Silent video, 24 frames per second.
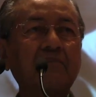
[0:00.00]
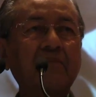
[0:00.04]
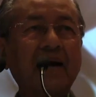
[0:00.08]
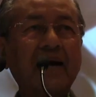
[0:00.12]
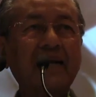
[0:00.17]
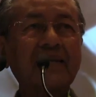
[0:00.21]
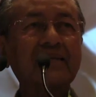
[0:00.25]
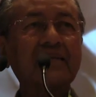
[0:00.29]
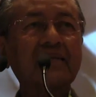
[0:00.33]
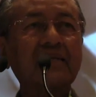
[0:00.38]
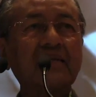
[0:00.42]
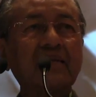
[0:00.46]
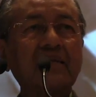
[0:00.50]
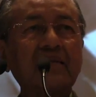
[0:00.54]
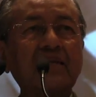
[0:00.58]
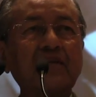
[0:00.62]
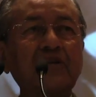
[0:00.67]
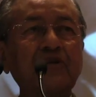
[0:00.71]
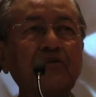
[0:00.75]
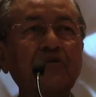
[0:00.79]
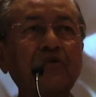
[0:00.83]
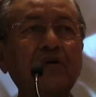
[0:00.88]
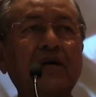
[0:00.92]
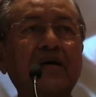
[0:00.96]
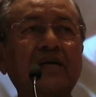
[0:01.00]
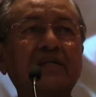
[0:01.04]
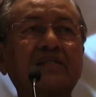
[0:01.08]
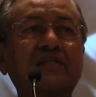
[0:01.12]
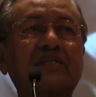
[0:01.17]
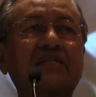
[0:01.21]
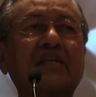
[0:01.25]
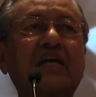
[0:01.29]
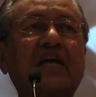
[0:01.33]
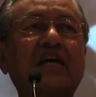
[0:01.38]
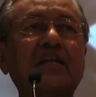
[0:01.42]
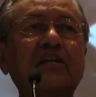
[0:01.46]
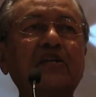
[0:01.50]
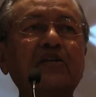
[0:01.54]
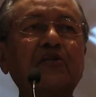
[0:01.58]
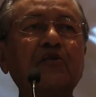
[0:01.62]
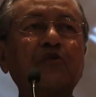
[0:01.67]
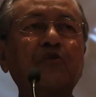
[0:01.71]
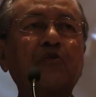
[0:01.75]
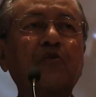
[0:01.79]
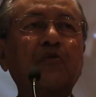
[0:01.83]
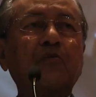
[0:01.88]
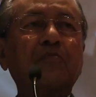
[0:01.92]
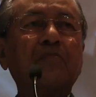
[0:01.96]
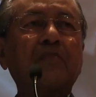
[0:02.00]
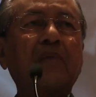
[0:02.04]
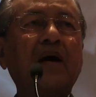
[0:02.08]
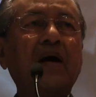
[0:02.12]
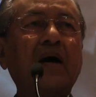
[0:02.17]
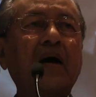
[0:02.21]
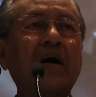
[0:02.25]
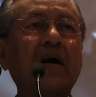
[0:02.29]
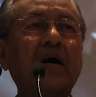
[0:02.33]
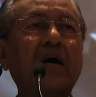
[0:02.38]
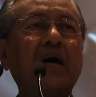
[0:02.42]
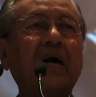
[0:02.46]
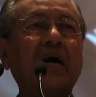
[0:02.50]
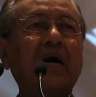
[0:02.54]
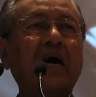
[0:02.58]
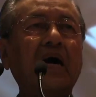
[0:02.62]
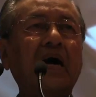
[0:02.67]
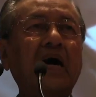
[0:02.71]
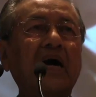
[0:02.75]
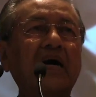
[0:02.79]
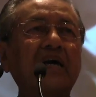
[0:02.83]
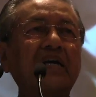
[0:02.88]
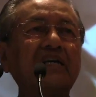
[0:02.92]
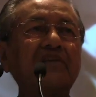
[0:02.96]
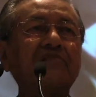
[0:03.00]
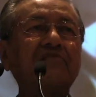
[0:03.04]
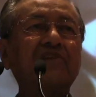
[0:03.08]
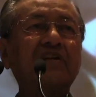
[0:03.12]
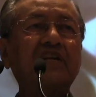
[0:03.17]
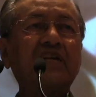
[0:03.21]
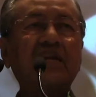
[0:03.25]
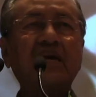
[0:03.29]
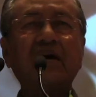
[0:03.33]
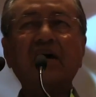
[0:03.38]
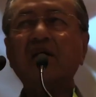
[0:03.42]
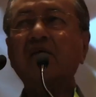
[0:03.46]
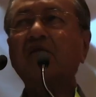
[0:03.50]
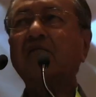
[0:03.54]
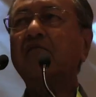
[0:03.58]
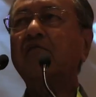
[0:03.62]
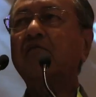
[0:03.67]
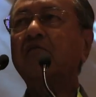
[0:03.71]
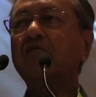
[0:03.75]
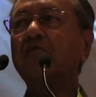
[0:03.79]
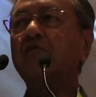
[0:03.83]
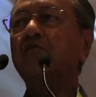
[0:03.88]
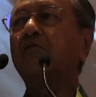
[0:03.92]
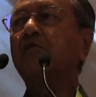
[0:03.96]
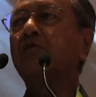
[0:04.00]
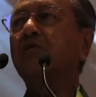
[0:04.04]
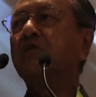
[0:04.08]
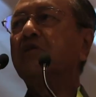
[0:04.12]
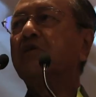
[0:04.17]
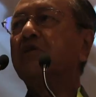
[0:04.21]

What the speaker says: But the U.S. and Europe are even now